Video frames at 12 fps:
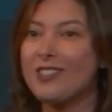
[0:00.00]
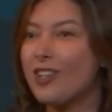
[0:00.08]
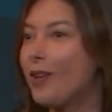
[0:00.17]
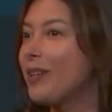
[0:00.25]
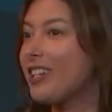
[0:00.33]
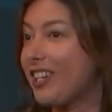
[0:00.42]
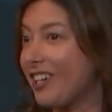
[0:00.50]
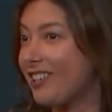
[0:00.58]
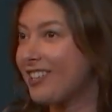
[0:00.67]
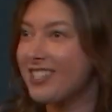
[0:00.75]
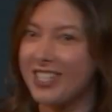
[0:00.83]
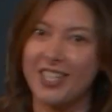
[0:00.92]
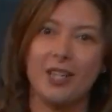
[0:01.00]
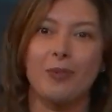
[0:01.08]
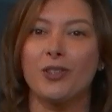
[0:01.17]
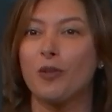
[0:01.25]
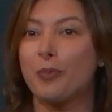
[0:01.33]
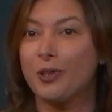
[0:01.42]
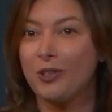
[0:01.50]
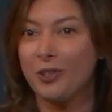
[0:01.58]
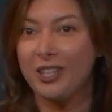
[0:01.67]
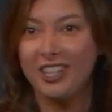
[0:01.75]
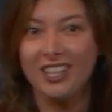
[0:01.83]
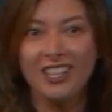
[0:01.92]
coming here, sharing about the opportunity,